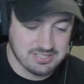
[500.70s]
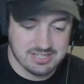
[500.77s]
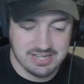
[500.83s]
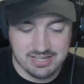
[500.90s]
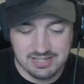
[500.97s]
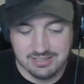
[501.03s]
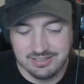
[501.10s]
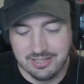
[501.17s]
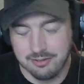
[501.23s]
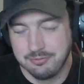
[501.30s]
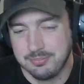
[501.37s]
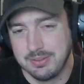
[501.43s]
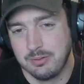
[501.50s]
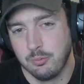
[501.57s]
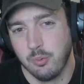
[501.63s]
kind of left
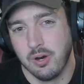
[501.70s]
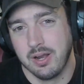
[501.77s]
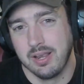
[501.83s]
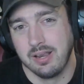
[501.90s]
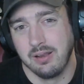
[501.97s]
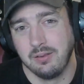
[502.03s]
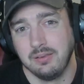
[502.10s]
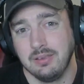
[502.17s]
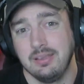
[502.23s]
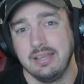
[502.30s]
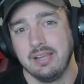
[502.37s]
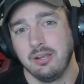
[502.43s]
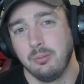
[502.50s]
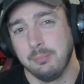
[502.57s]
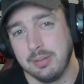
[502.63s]
me wanting a
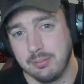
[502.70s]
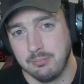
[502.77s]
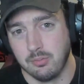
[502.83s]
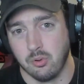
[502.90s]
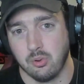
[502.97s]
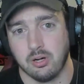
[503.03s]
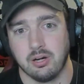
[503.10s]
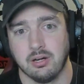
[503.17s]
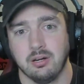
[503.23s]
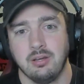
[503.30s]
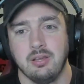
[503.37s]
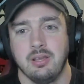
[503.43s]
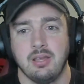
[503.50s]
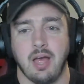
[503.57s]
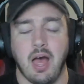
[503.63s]
little bit more
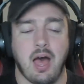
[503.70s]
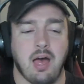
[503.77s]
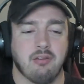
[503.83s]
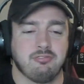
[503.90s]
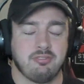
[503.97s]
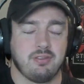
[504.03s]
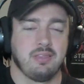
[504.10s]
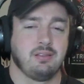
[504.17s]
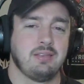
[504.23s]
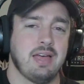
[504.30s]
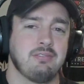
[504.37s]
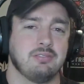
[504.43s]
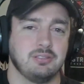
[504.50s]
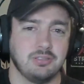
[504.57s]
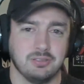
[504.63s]
for the
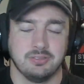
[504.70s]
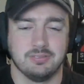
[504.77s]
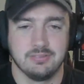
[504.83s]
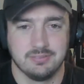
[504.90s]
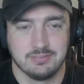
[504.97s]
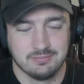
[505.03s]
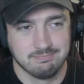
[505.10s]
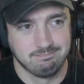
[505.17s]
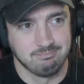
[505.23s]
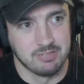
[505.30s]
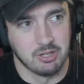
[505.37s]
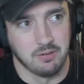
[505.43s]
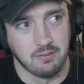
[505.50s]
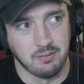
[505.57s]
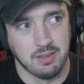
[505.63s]
level,
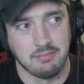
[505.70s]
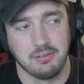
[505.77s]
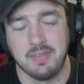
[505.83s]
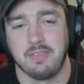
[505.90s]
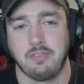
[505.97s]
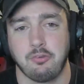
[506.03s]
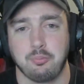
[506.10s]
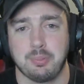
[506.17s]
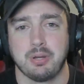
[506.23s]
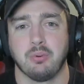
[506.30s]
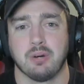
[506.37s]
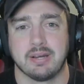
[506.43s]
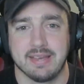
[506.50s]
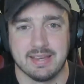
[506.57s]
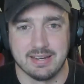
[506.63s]
the level that this
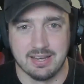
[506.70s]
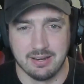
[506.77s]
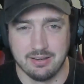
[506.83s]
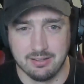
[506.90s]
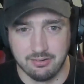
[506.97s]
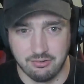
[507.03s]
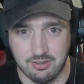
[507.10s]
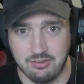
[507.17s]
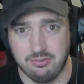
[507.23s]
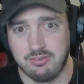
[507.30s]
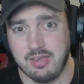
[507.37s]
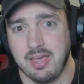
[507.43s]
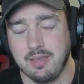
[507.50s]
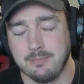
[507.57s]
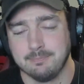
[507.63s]
pre-workout kind of exists
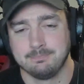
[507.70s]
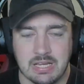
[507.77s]
at.